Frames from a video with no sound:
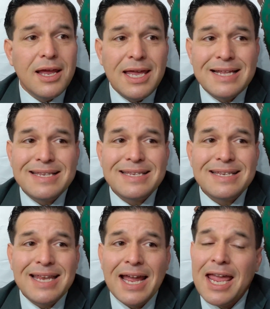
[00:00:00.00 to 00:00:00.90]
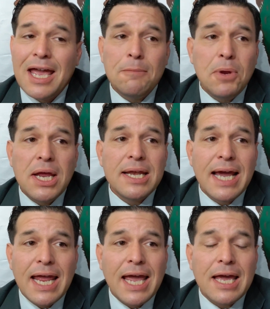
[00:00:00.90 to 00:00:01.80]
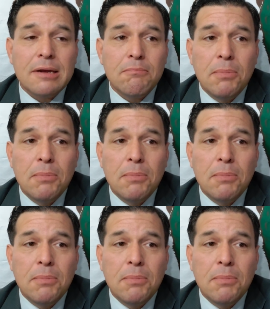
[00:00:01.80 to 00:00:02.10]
it's Dianne being Dianne,